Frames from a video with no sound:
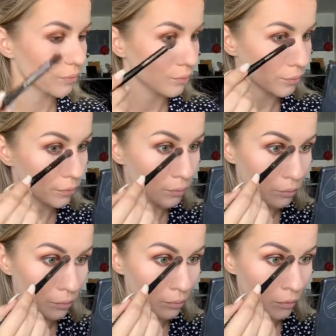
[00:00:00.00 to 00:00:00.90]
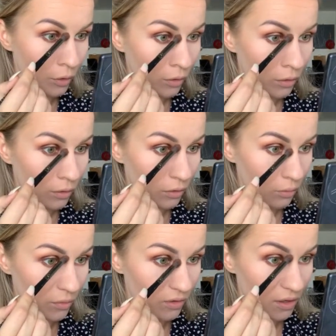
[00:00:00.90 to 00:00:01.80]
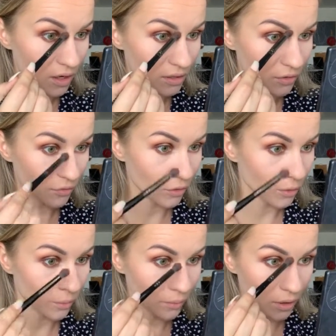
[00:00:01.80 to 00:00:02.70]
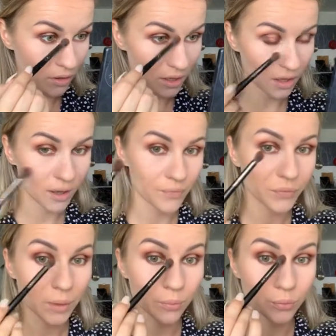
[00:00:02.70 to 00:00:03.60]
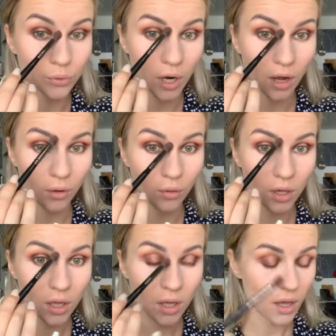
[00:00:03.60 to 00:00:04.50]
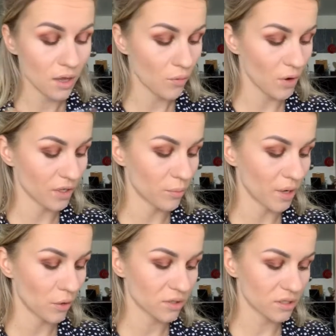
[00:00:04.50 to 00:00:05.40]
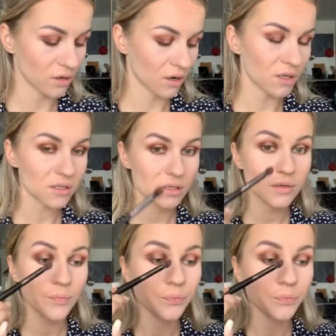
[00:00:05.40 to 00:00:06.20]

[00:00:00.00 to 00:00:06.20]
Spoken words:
So I'm starting from the brow, where the brow starts.